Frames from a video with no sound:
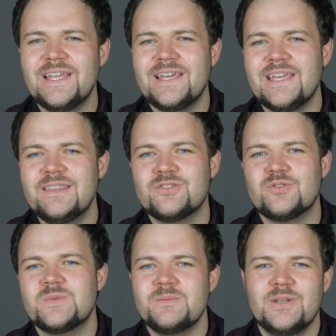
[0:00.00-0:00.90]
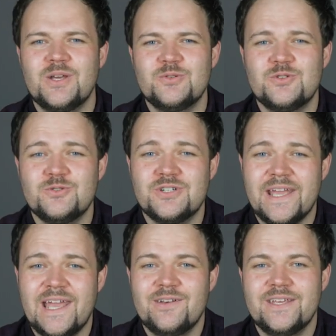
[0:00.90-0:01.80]
link in the description below to
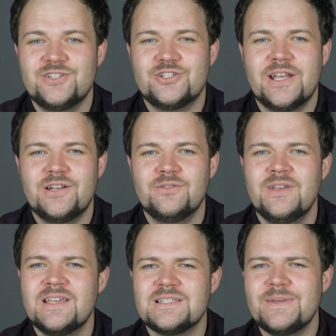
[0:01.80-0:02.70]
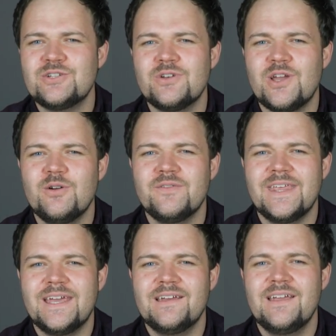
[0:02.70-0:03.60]
check out his channel, so make sure to go over
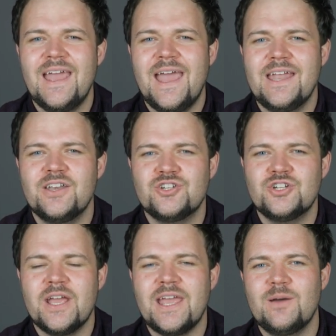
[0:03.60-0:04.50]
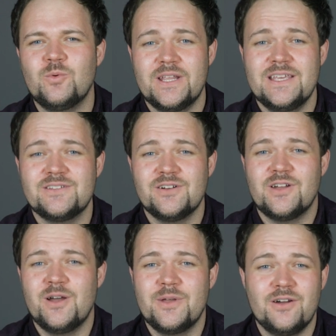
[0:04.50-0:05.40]
there and check out what he's got
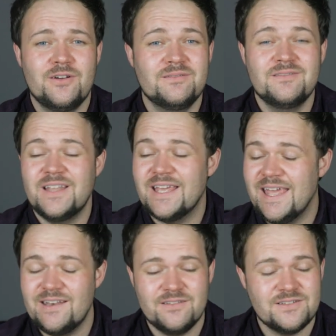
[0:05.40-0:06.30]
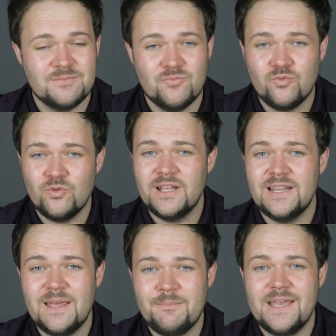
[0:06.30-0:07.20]
going on. Again, some
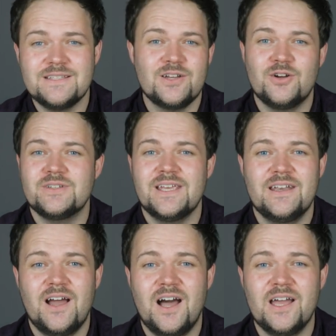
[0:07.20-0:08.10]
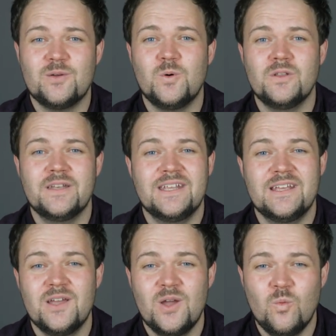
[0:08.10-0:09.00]
really amazing content, high
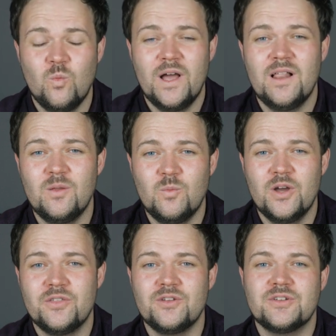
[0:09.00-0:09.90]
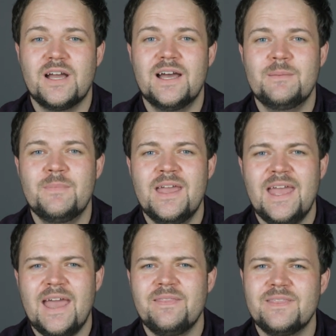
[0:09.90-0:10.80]
quality, well worth your time,
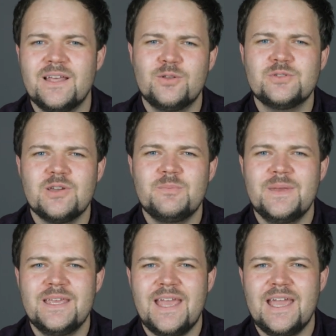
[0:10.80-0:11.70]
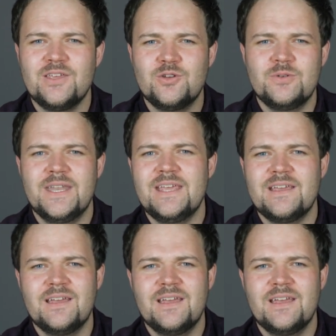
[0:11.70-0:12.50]
and there'll also be a unique